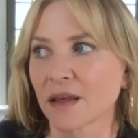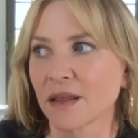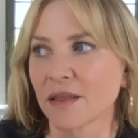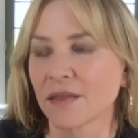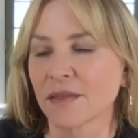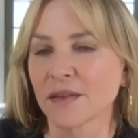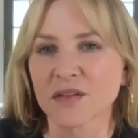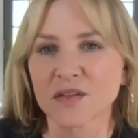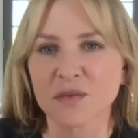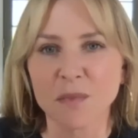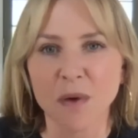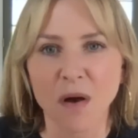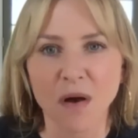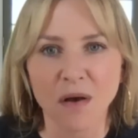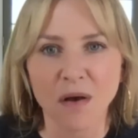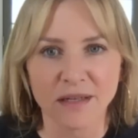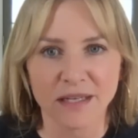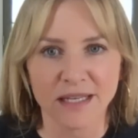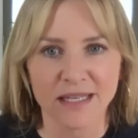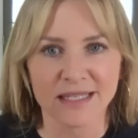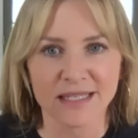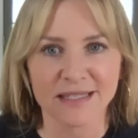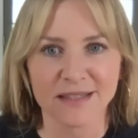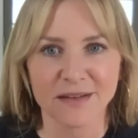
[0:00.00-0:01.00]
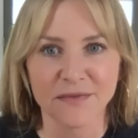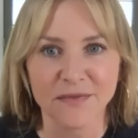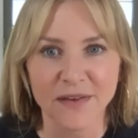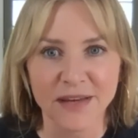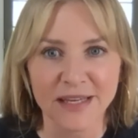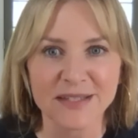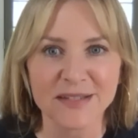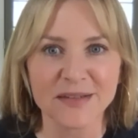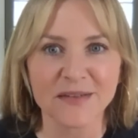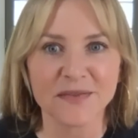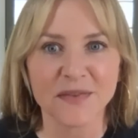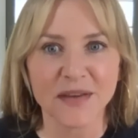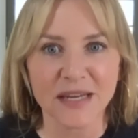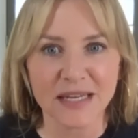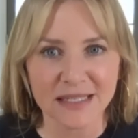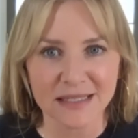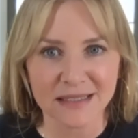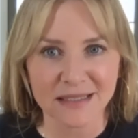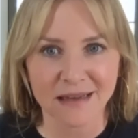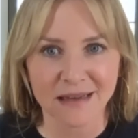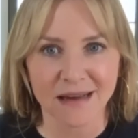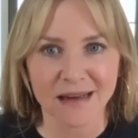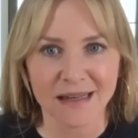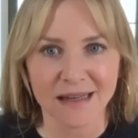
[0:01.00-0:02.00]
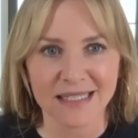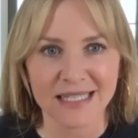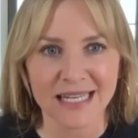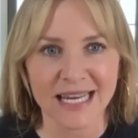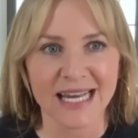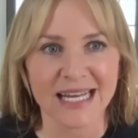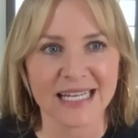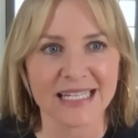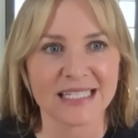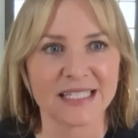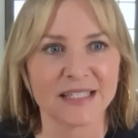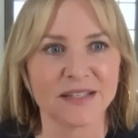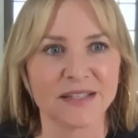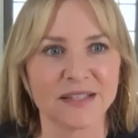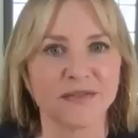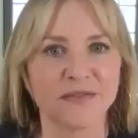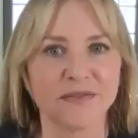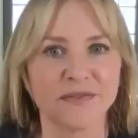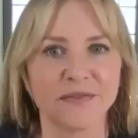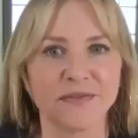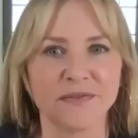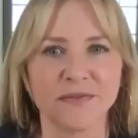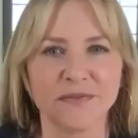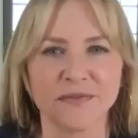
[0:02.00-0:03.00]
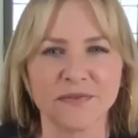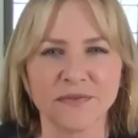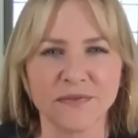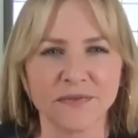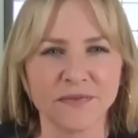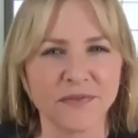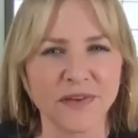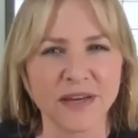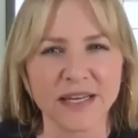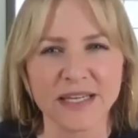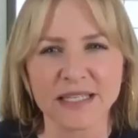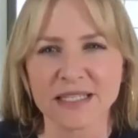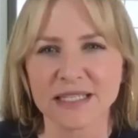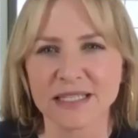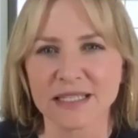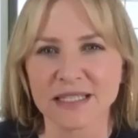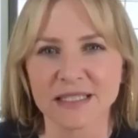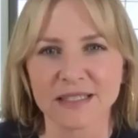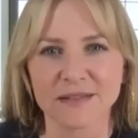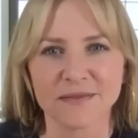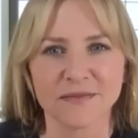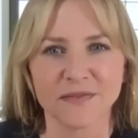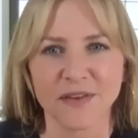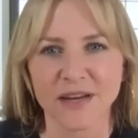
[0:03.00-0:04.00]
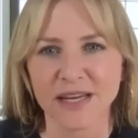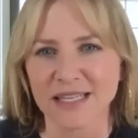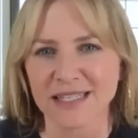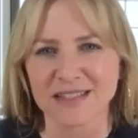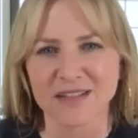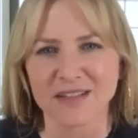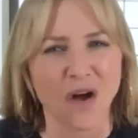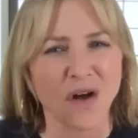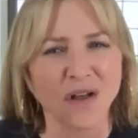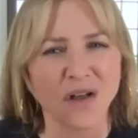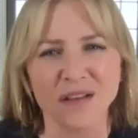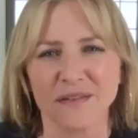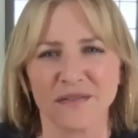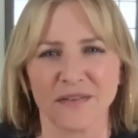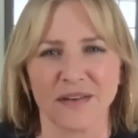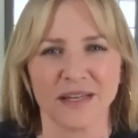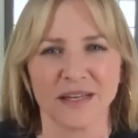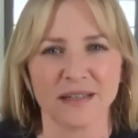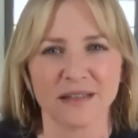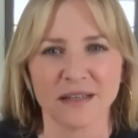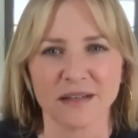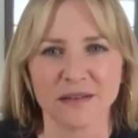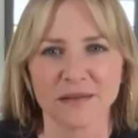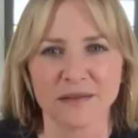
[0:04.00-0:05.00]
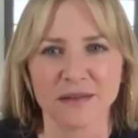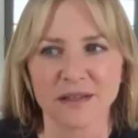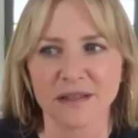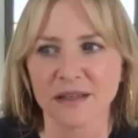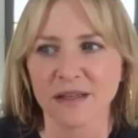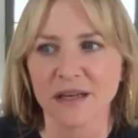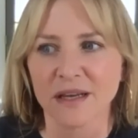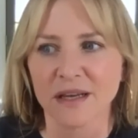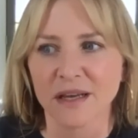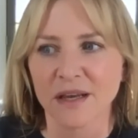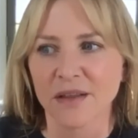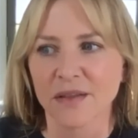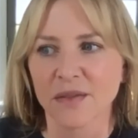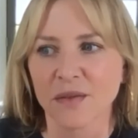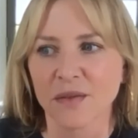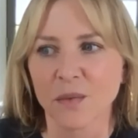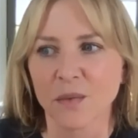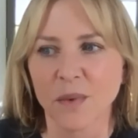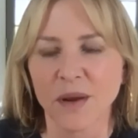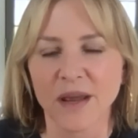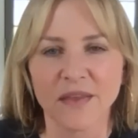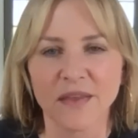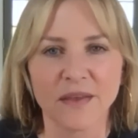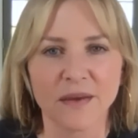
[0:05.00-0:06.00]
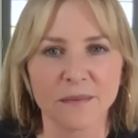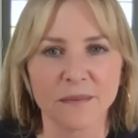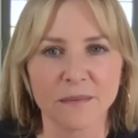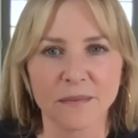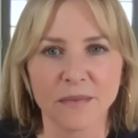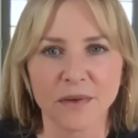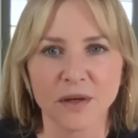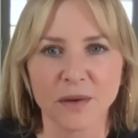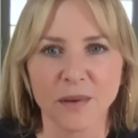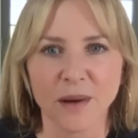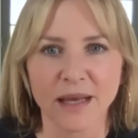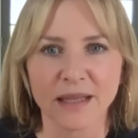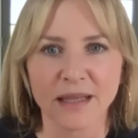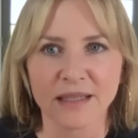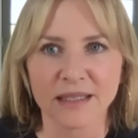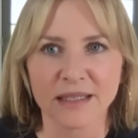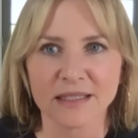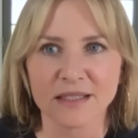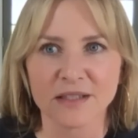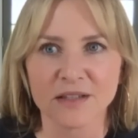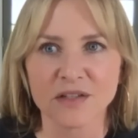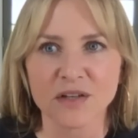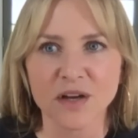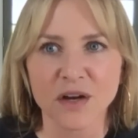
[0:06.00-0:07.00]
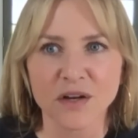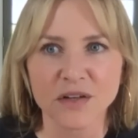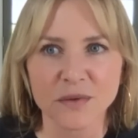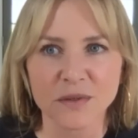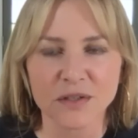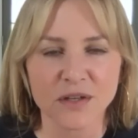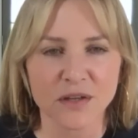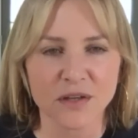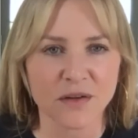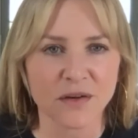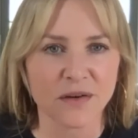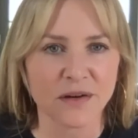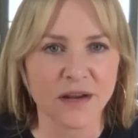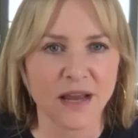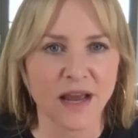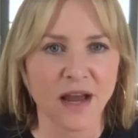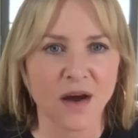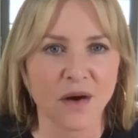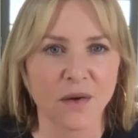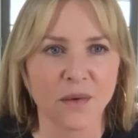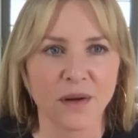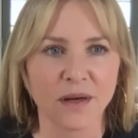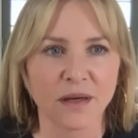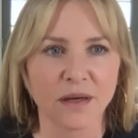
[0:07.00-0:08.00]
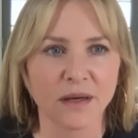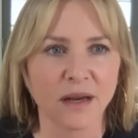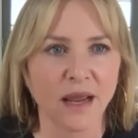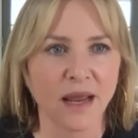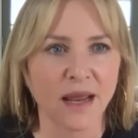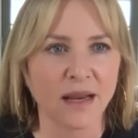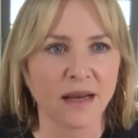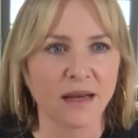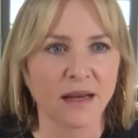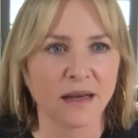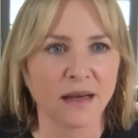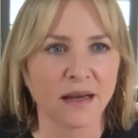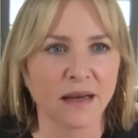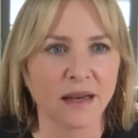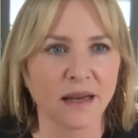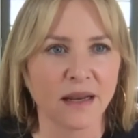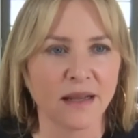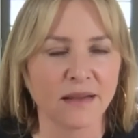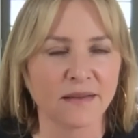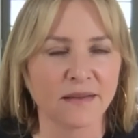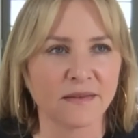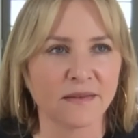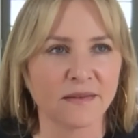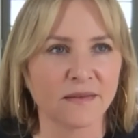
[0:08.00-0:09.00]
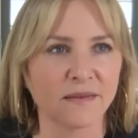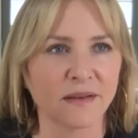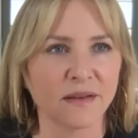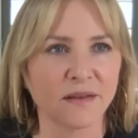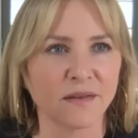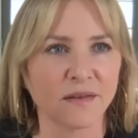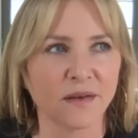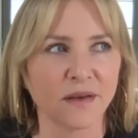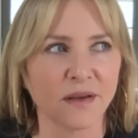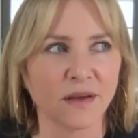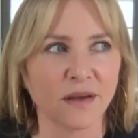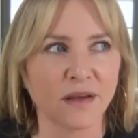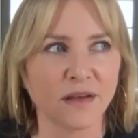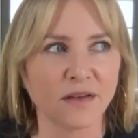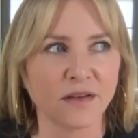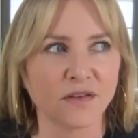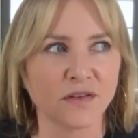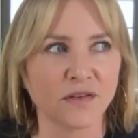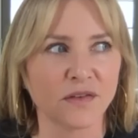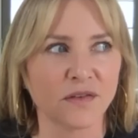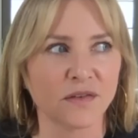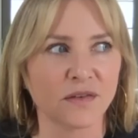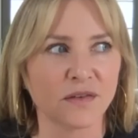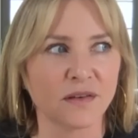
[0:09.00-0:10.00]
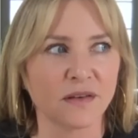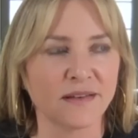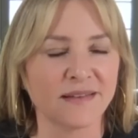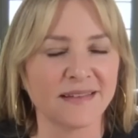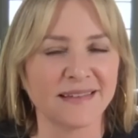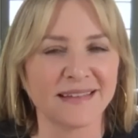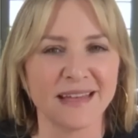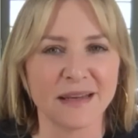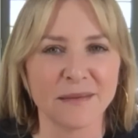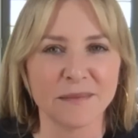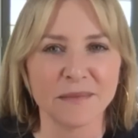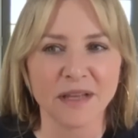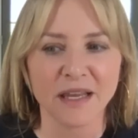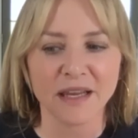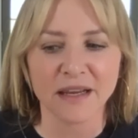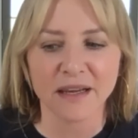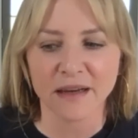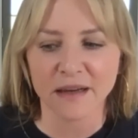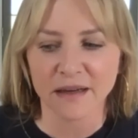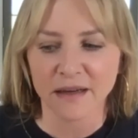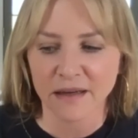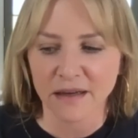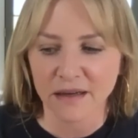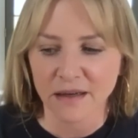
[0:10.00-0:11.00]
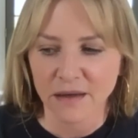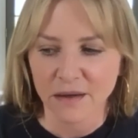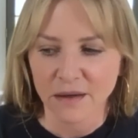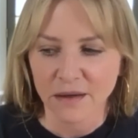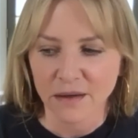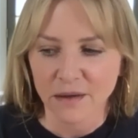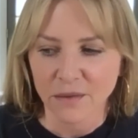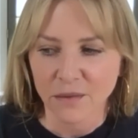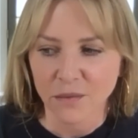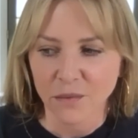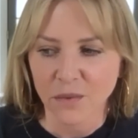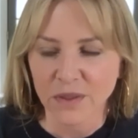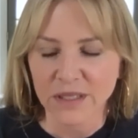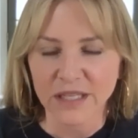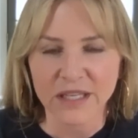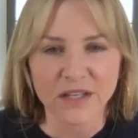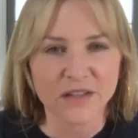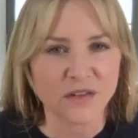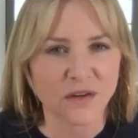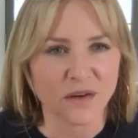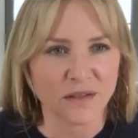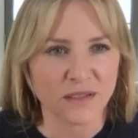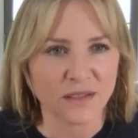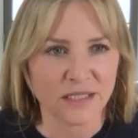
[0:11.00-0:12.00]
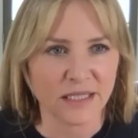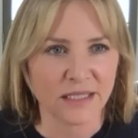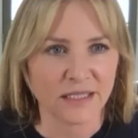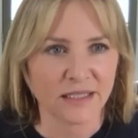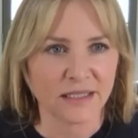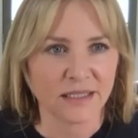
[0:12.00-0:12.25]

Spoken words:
smallness, the face-to-face contact, the face-to-face, all of it, the way that, adolescents talk to each other now. And it seemed like really daunting.